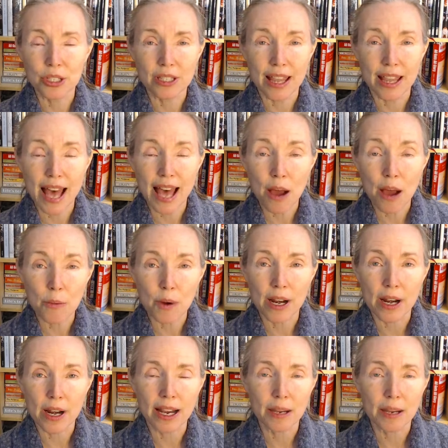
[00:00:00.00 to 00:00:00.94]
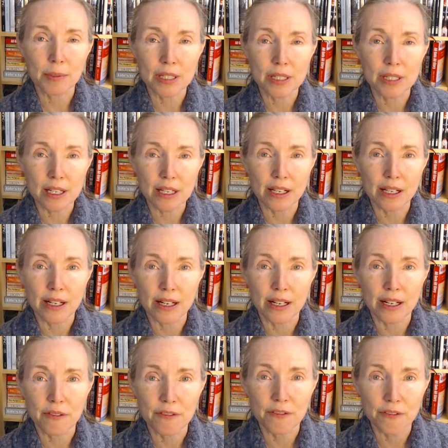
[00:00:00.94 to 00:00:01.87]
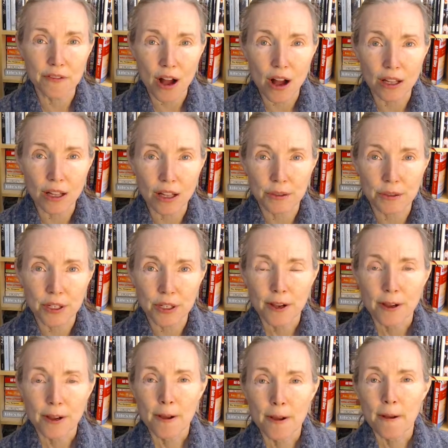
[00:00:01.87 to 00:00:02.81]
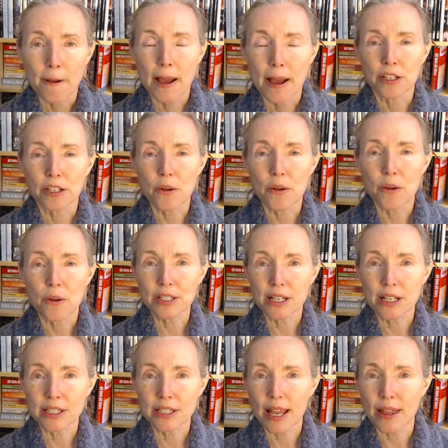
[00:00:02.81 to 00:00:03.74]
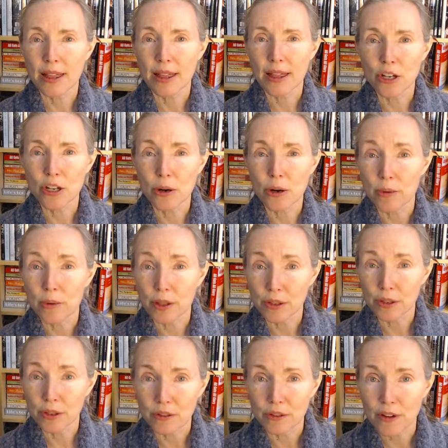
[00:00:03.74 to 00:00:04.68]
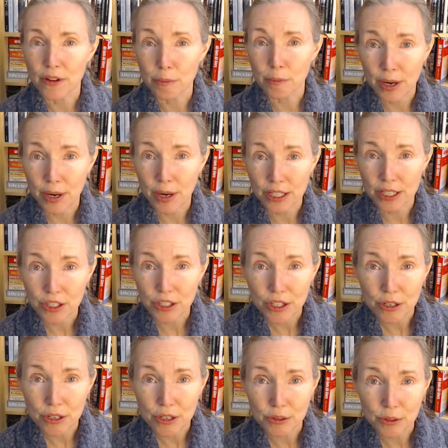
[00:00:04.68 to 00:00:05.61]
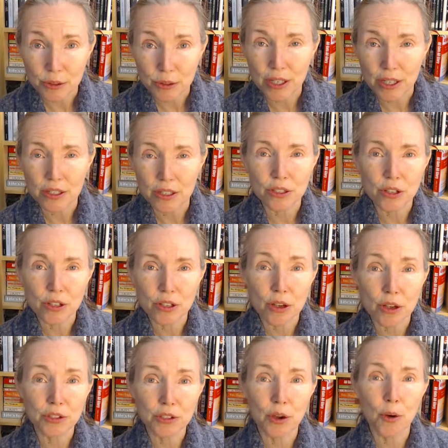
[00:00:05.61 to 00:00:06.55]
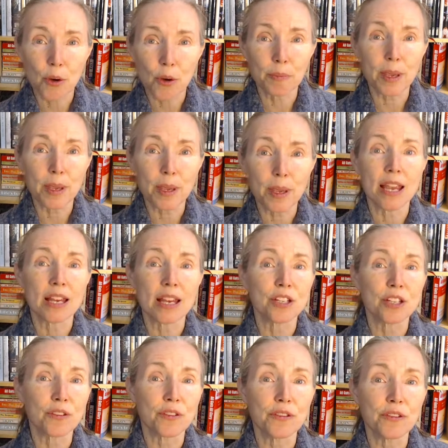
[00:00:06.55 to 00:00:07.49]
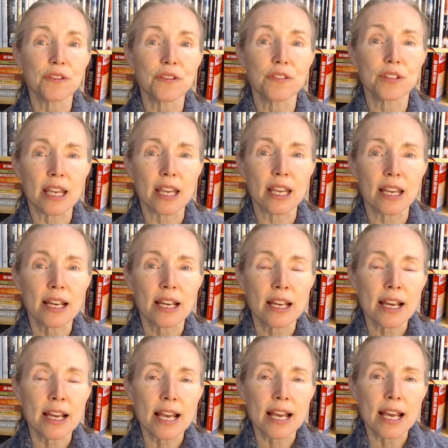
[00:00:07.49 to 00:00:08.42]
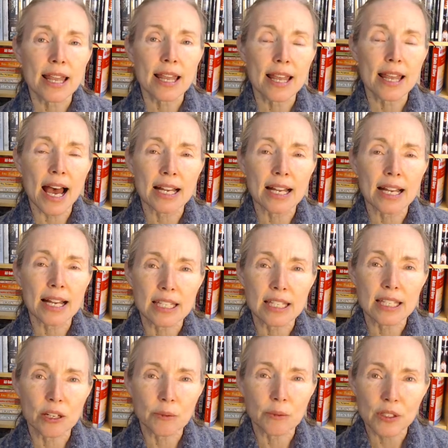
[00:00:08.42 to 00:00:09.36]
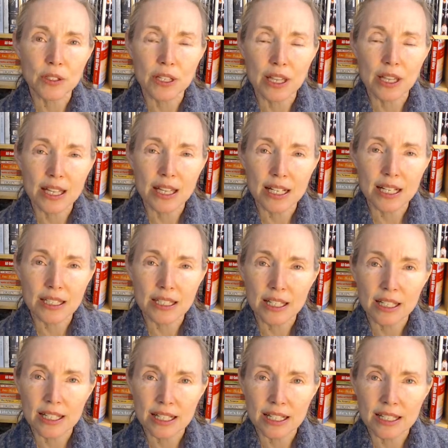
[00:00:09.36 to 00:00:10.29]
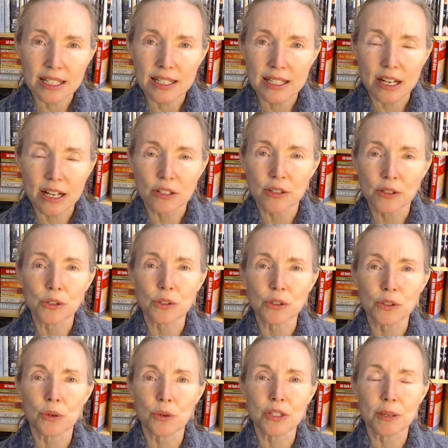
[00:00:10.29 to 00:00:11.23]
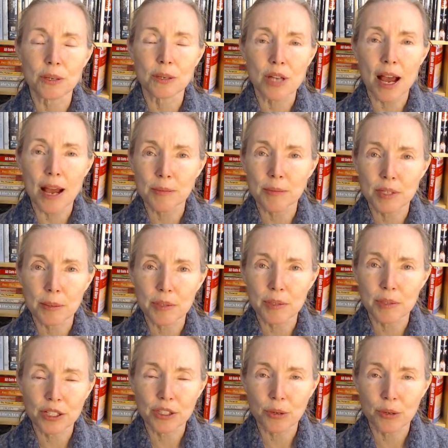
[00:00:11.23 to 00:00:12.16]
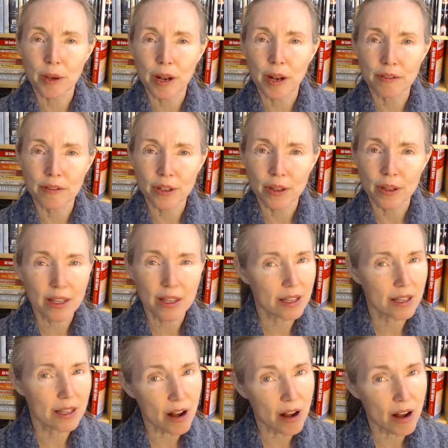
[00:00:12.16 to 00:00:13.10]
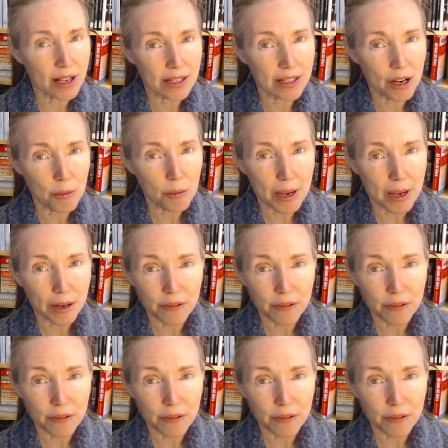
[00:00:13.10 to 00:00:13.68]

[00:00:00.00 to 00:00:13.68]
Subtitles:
that one I particularly followed. And as they say, they joke, well, there's the front page news, but then there's also page 50 that, when the dust settles, or sometimes updates or whatever, they don't make